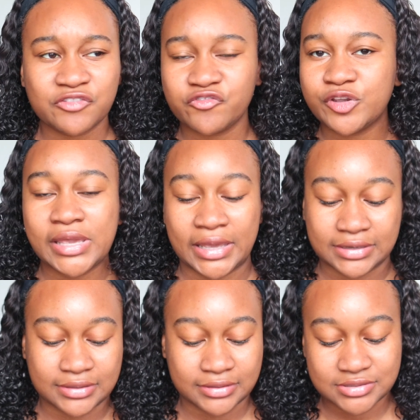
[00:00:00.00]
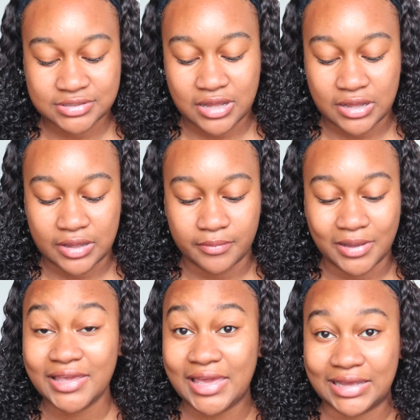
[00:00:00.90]
freehand.
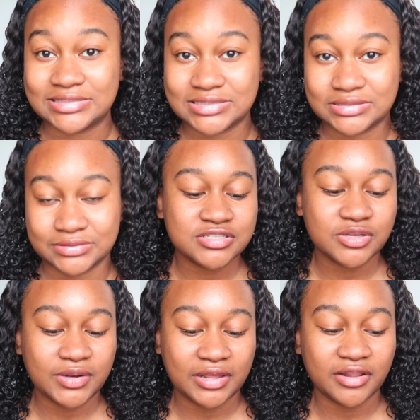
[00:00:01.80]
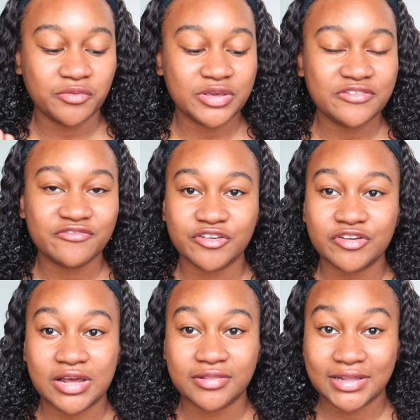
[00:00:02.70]
I can't. So now that we
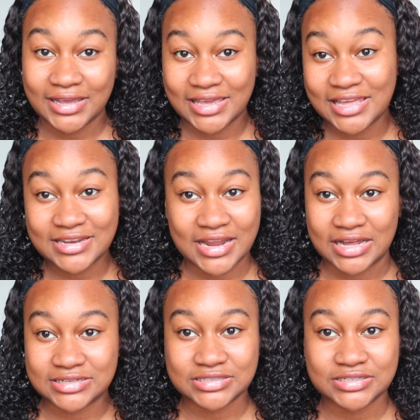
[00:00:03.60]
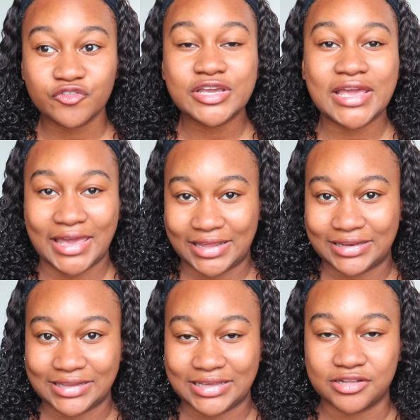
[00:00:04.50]
figured out that I cannot
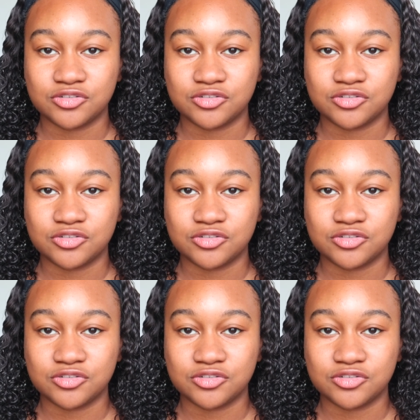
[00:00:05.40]
freehandly